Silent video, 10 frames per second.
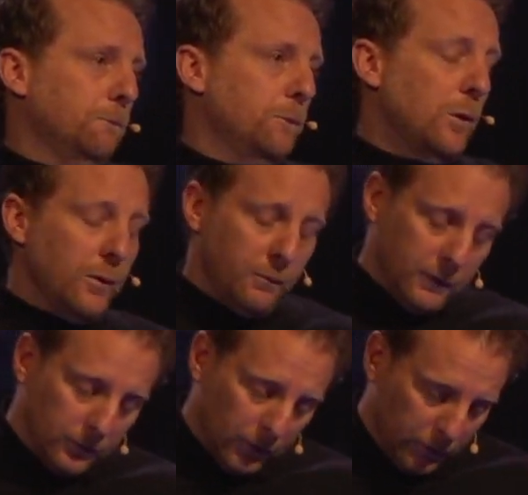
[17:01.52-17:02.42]
but we
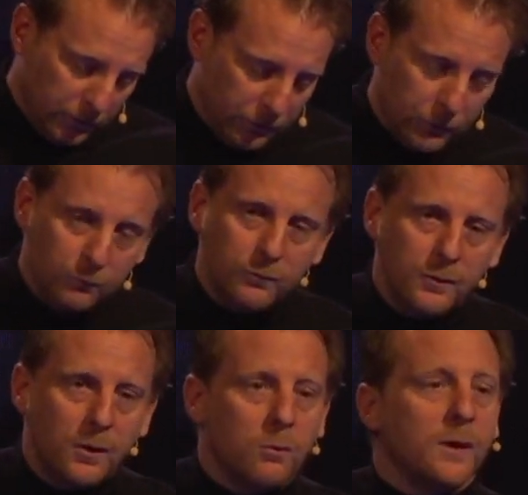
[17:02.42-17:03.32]
would learn to
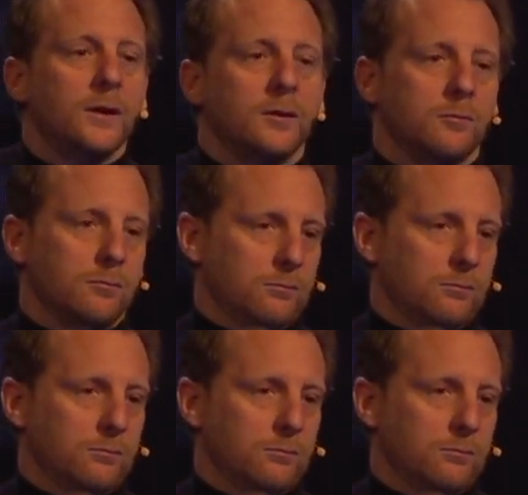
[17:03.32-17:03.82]
know him,